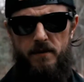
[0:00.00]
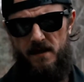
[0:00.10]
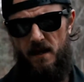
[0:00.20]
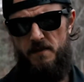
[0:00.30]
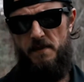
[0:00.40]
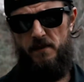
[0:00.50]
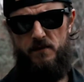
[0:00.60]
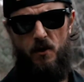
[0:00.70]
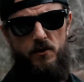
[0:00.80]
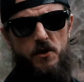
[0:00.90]
Besides people have
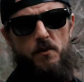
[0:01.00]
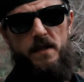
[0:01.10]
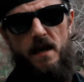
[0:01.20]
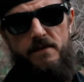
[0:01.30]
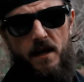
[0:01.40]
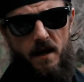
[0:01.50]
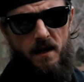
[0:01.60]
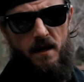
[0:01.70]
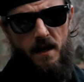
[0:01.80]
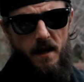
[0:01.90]
told you what they've
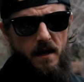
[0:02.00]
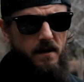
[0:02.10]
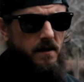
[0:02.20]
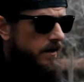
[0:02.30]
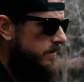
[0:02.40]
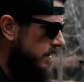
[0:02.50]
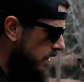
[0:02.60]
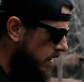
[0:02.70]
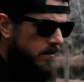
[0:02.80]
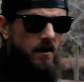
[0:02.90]
done and, said,
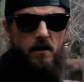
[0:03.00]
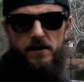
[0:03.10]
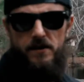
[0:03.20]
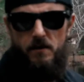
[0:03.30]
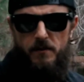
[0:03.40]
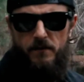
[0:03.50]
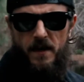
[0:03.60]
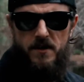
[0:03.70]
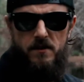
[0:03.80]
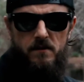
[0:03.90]
oh no, these are the
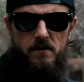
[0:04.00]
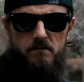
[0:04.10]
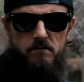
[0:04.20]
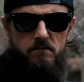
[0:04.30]
professionals.